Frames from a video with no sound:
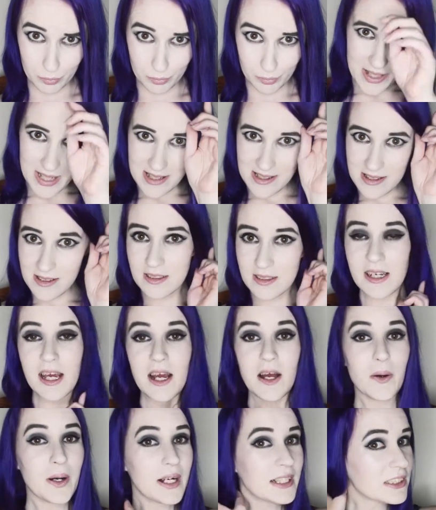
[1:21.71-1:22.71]
Alright,
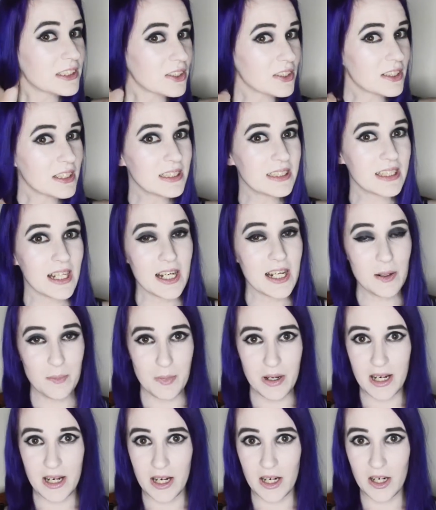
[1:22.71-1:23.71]
now I started dyeing my
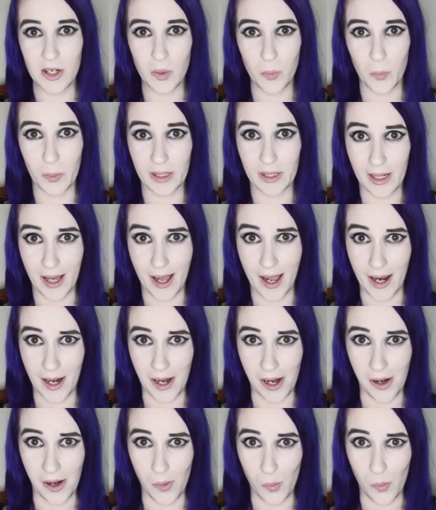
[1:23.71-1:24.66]
hair when I